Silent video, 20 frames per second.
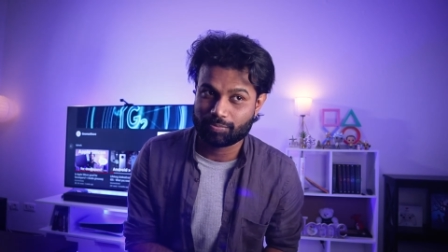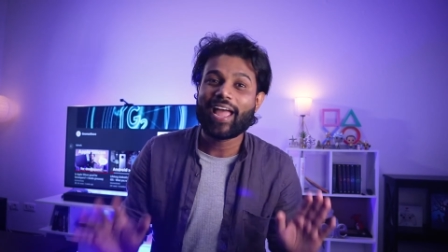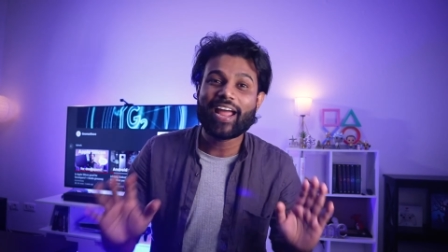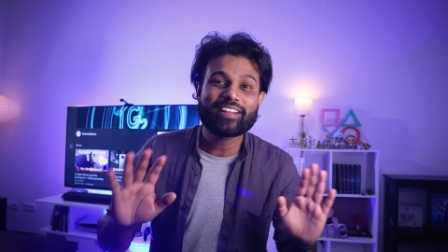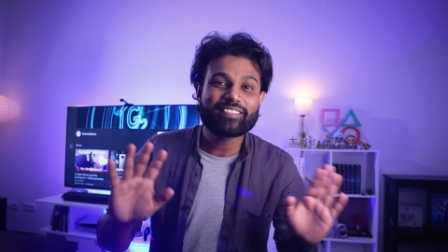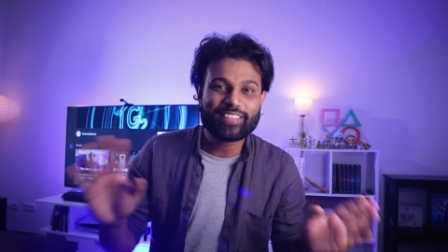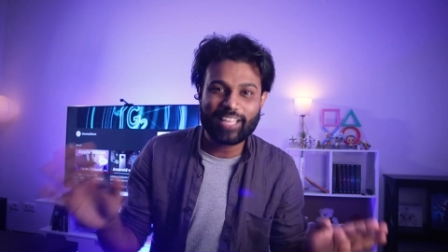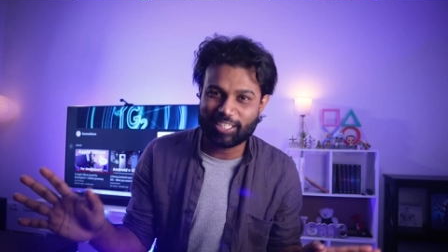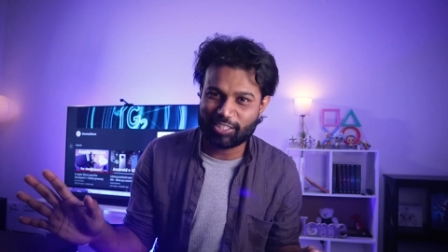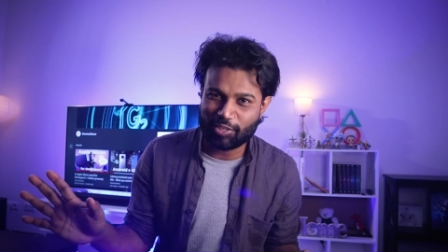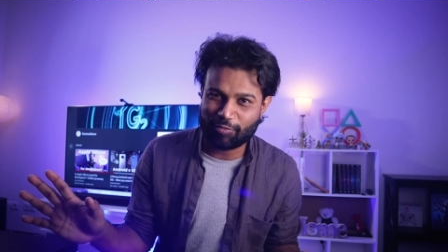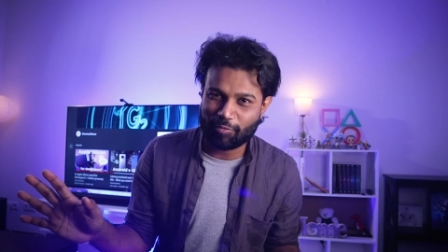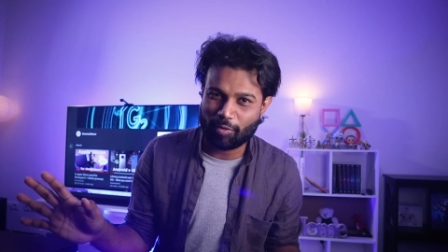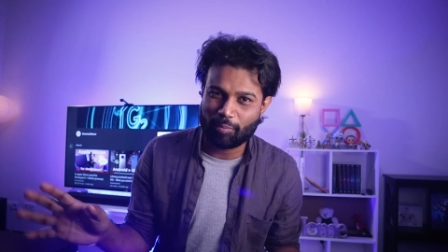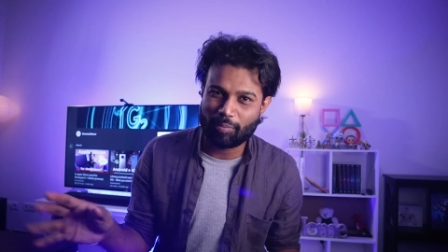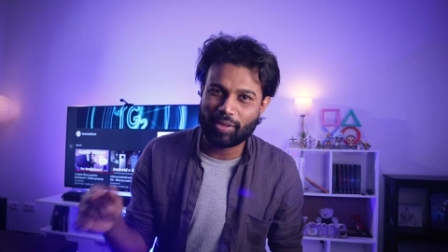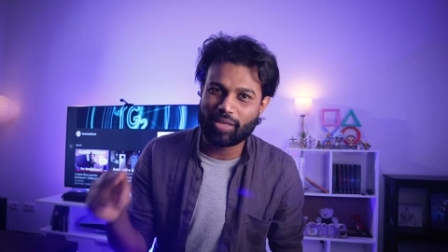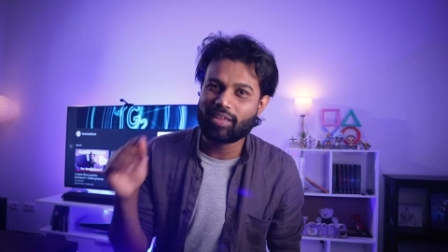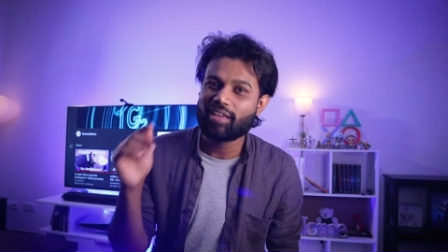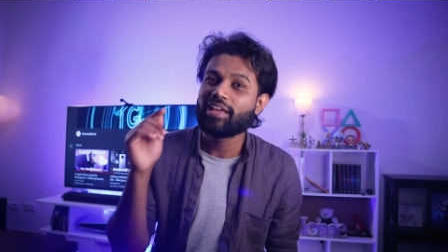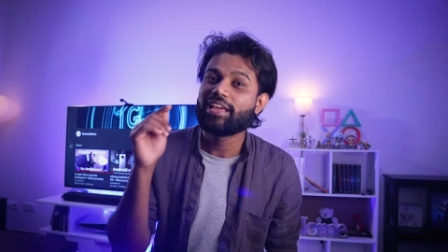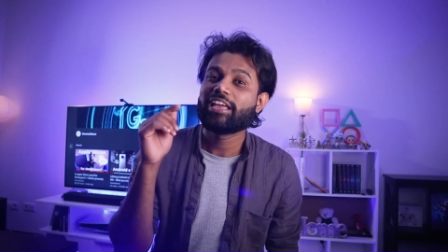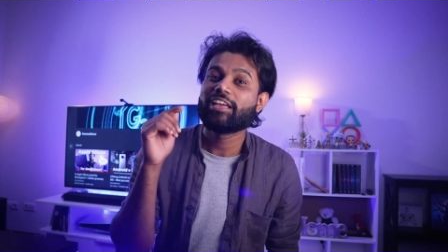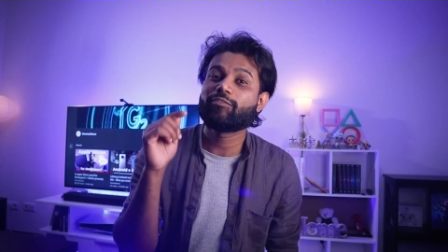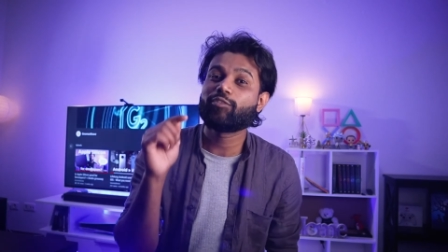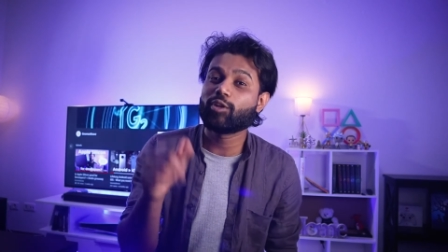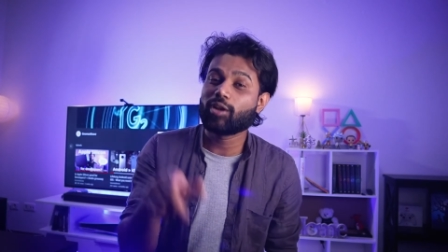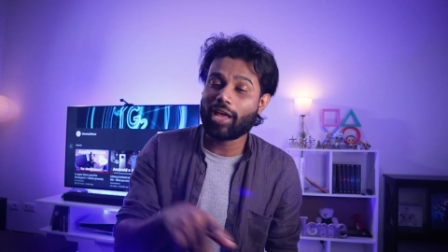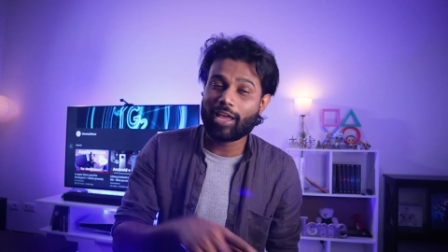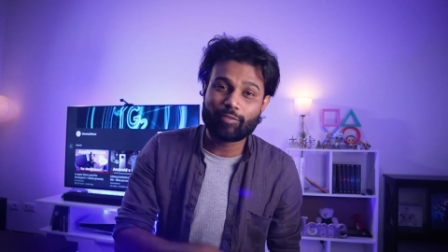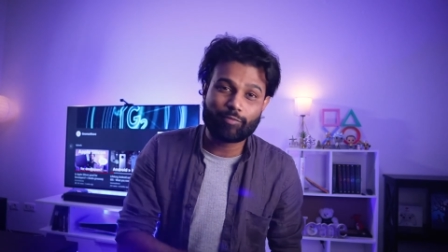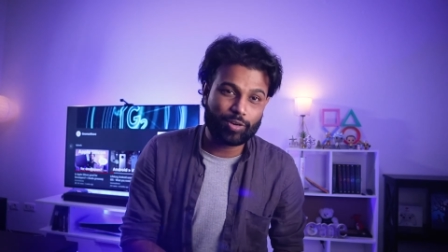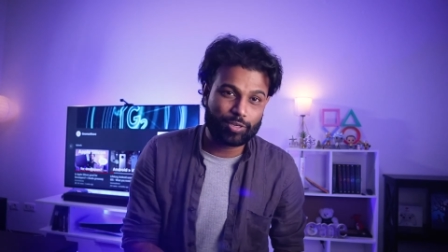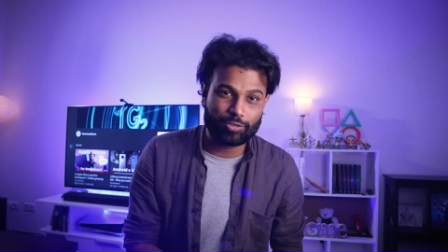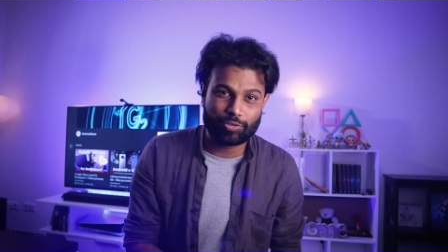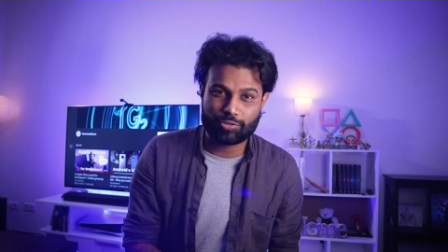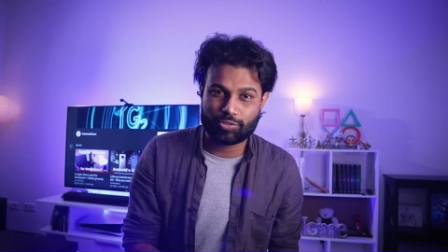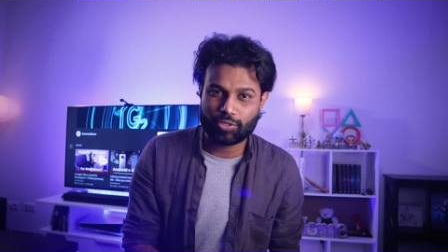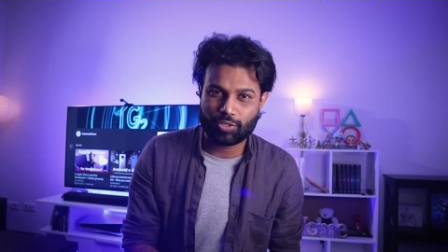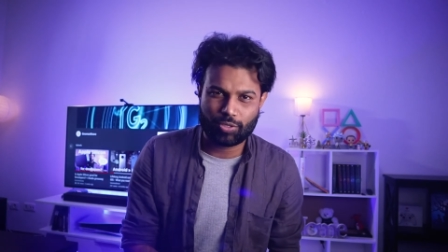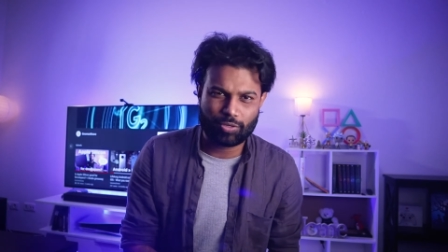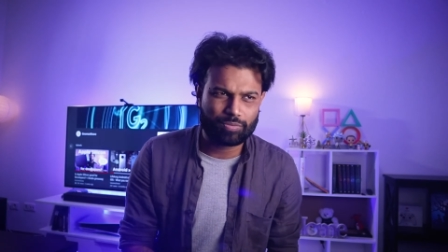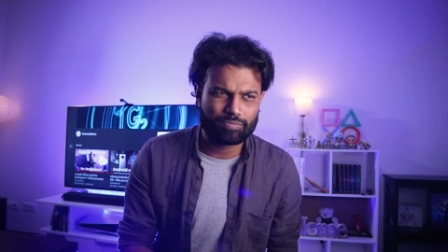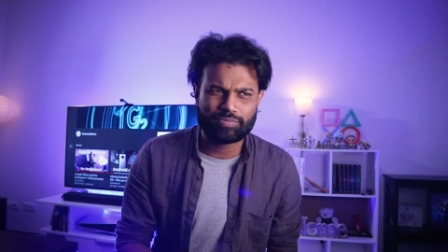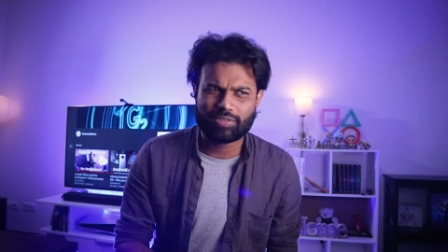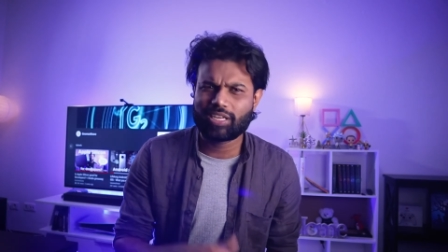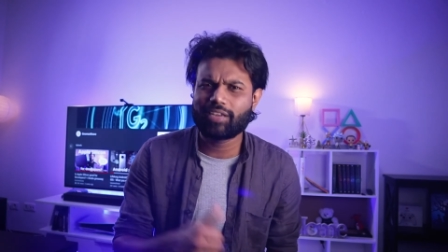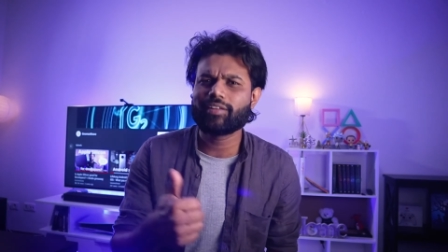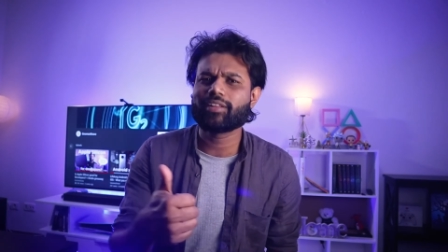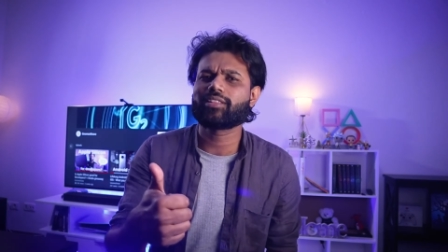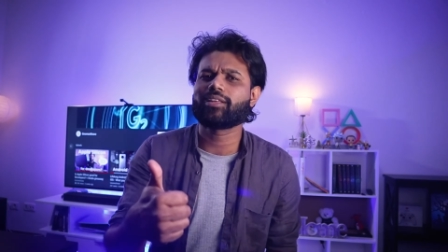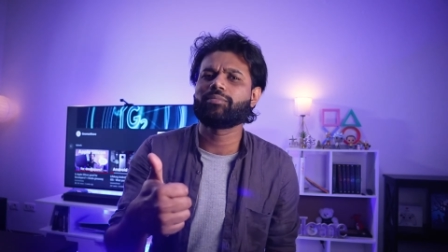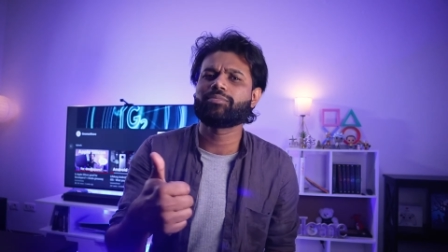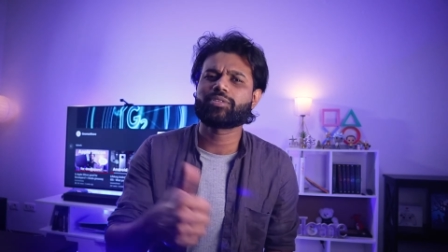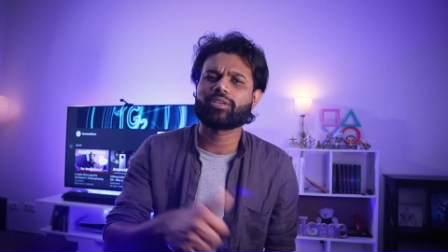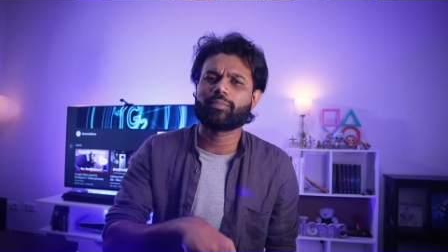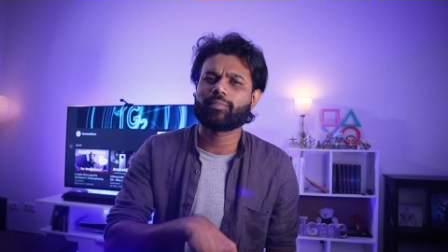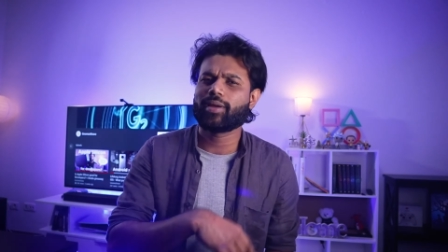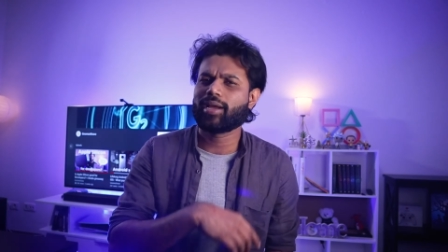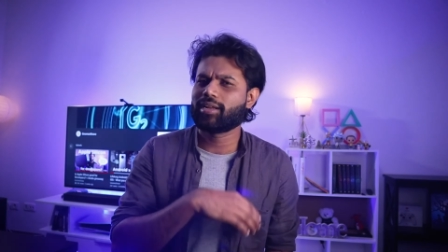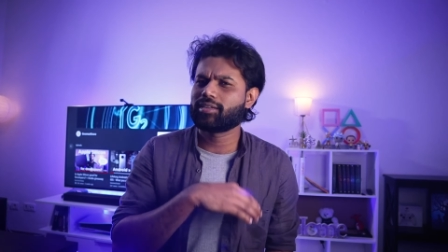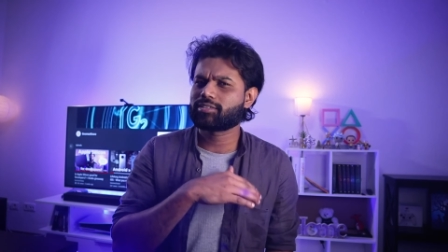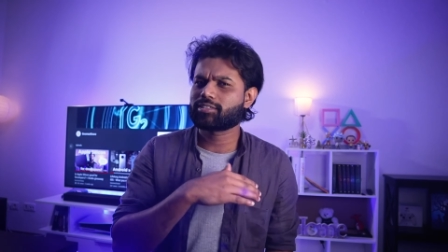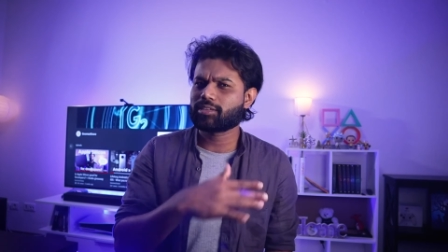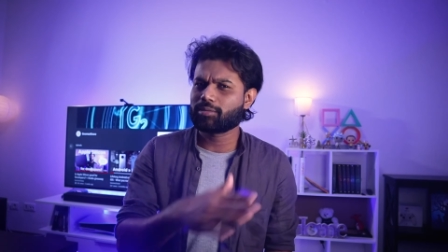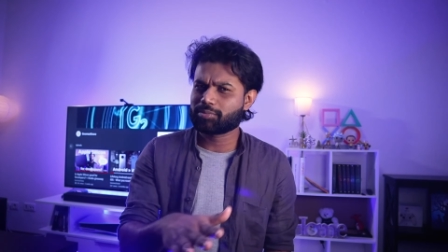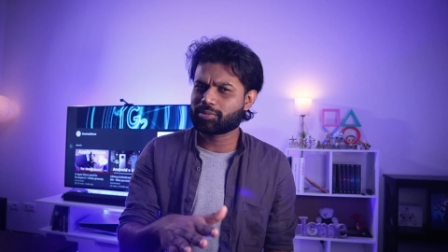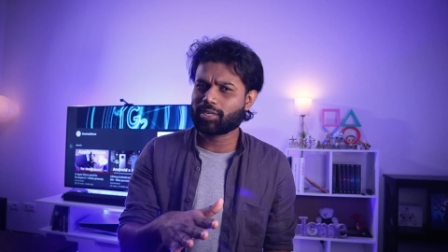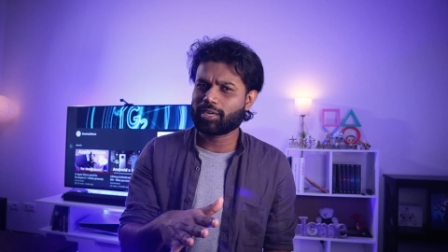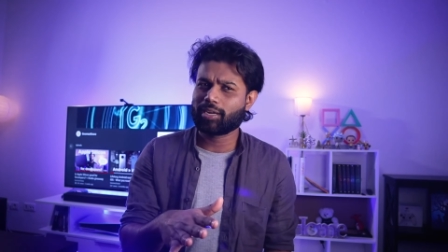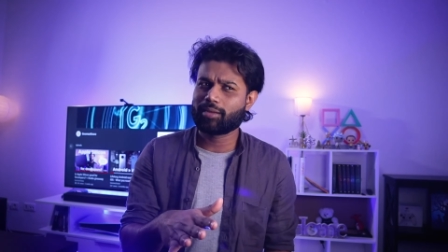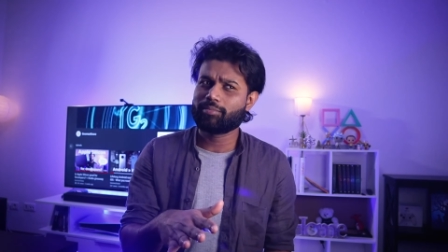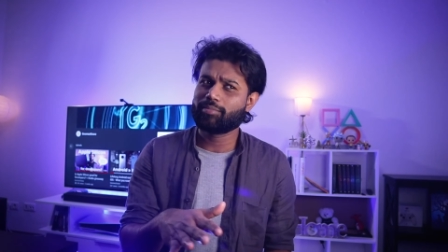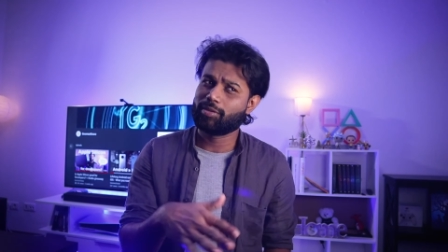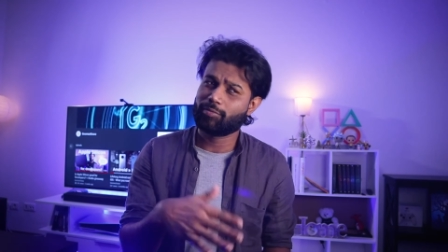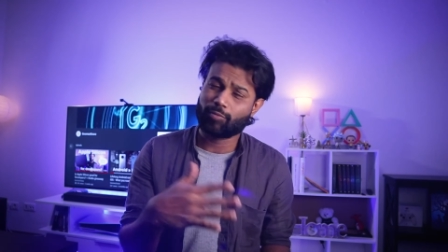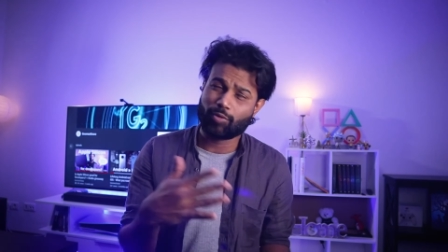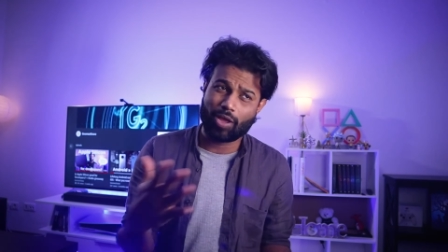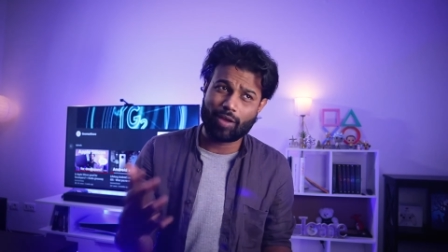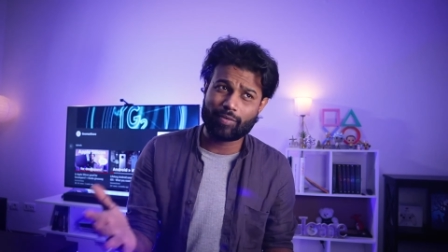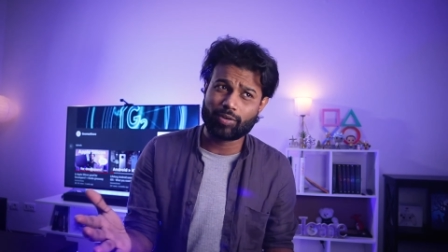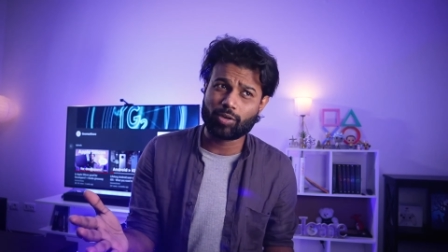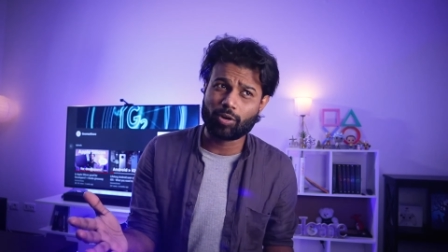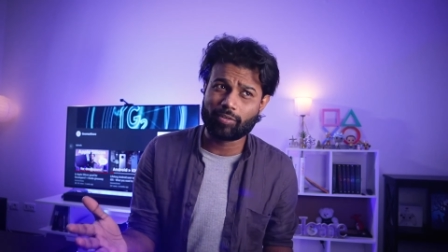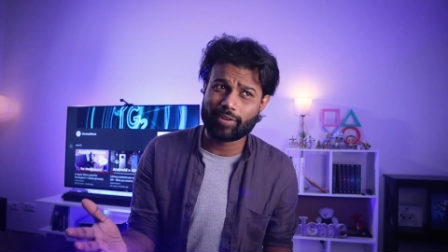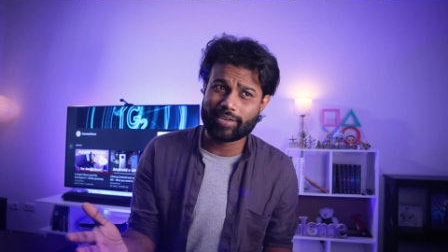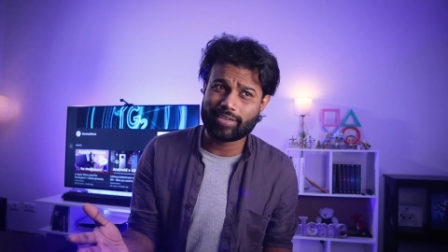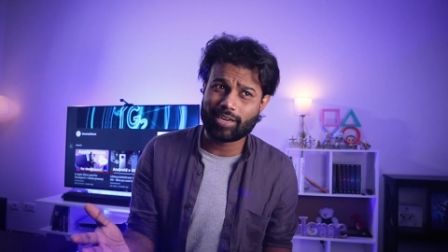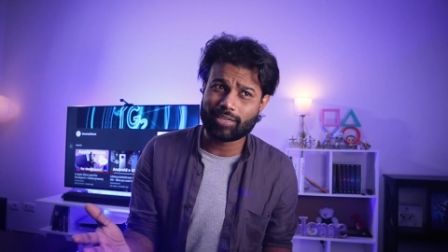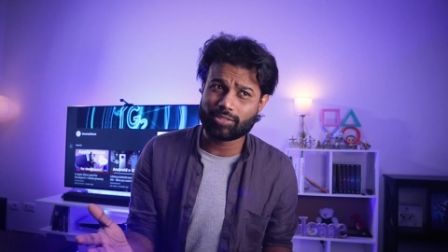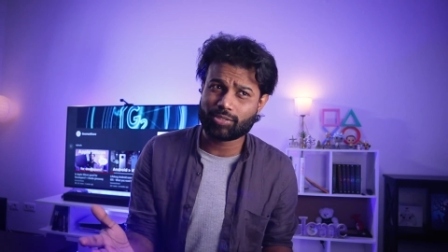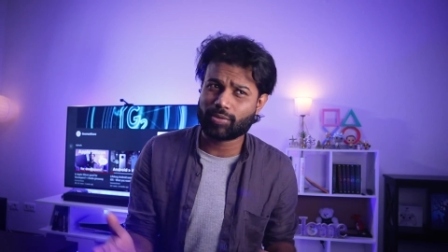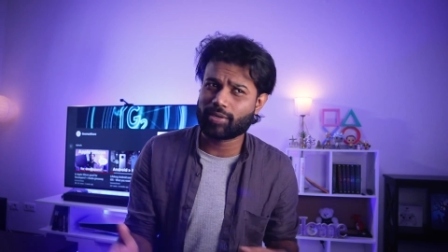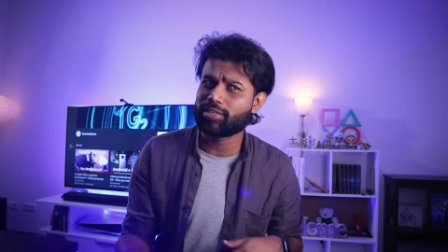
And that's it from me. If you like what you saw, give it a thumbs up and subscribe if you haven't already done so.